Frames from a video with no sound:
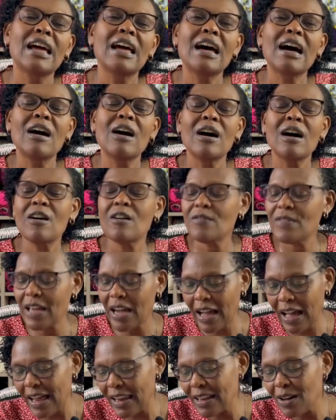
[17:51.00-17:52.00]

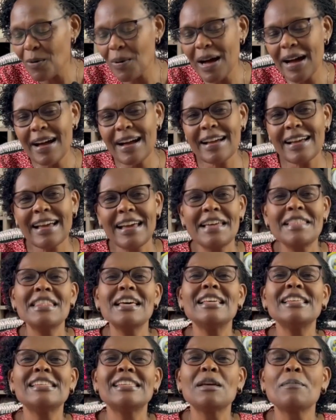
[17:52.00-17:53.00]
color work and
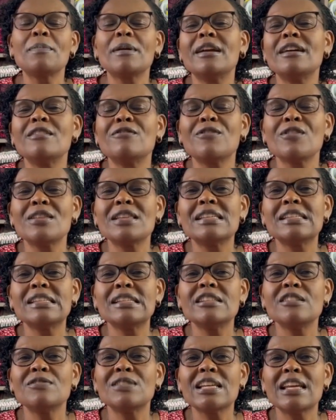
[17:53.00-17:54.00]
then separate for the
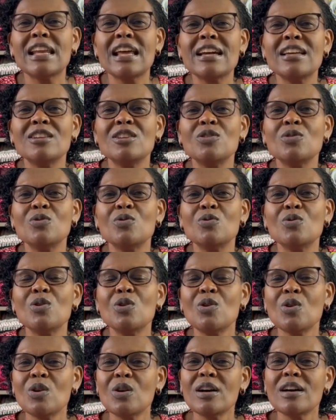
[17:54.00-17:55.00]
sleeves. And I knew
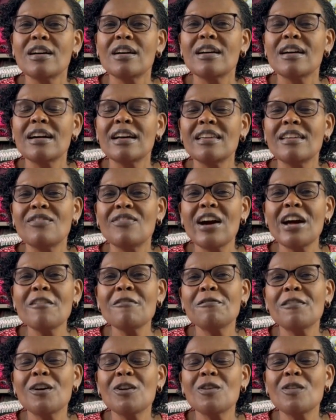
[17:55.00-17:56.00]
if I
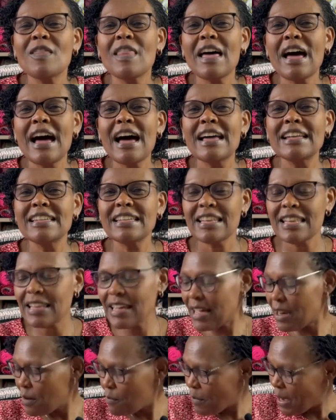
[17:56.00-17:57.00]
follow that,
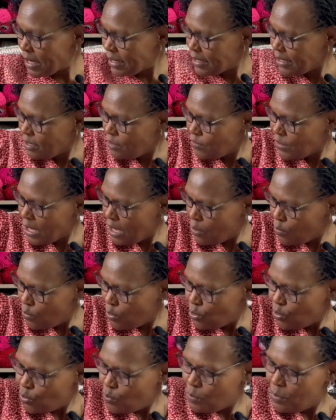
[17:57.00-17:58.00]
then my sleeves are
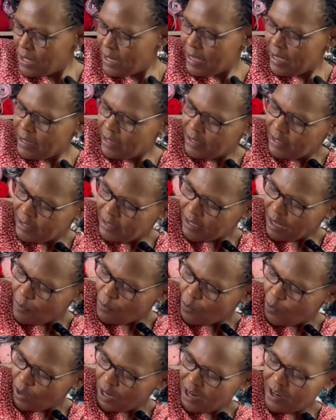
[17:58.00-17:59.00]
going to be like
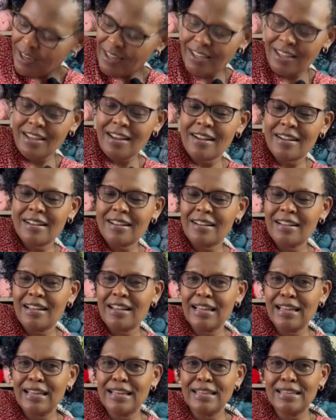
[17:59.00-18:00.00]
somewhere here,
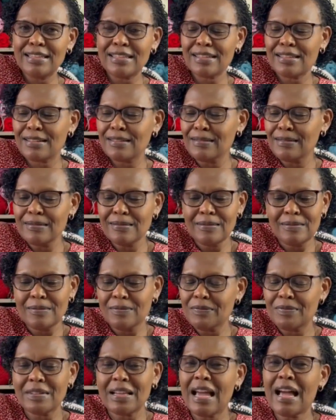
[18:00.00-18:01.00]
and
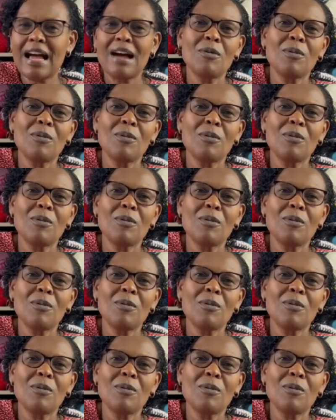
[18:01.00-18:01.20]
I